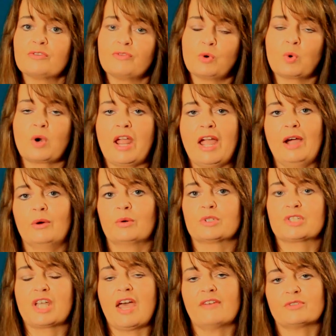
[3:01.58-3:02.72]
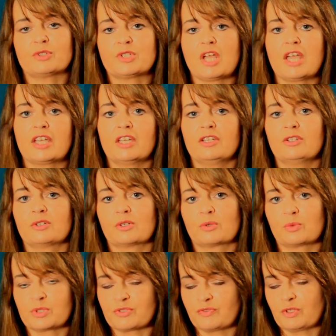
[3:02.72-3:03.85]
to 4 hours after taking your
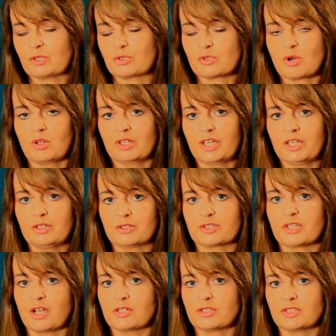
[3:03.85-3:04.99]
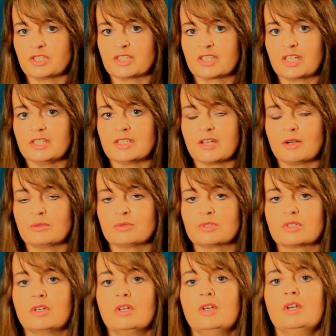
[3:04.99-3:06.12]
resveratrol and your exogenous
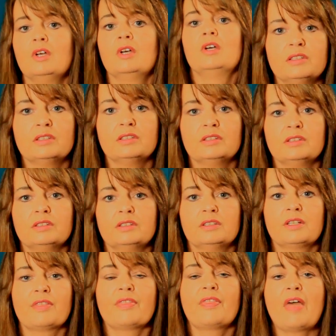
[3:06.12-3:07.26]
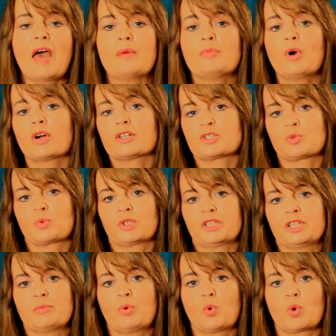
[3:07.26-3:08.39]
ketones. That part is really
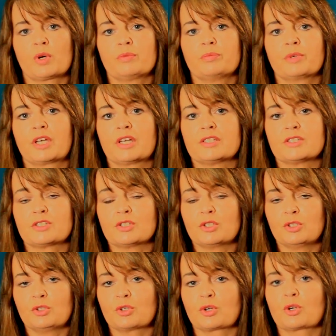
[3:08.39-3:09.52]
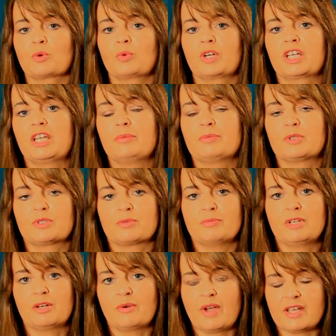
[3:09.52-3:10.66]
important because you're going to want to keep those
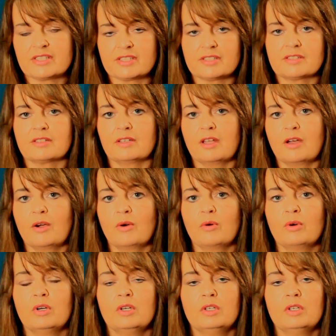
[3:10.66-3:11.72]
amino acids low